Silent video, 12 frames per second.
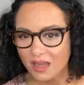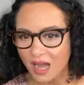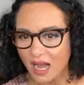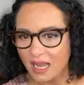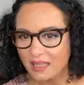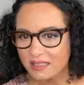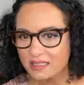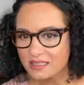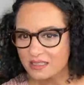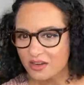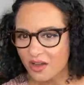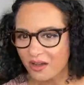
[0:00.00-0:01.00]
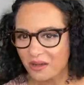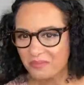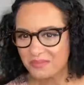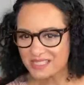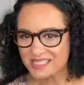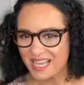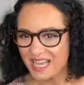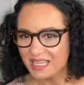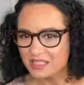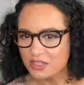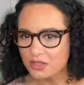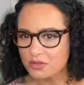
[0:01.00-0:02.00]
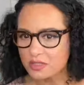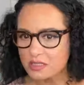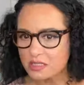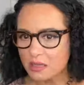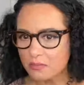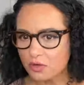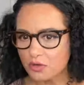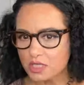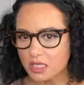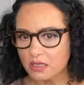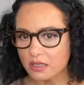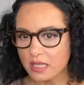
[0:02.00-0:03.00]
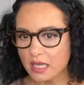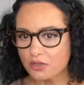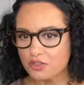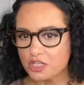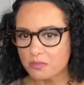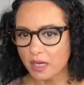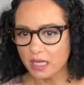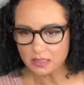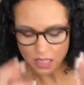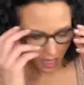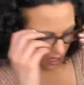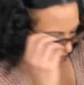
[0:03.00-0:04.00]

Island Noms, did you use the same protein in the energy bites?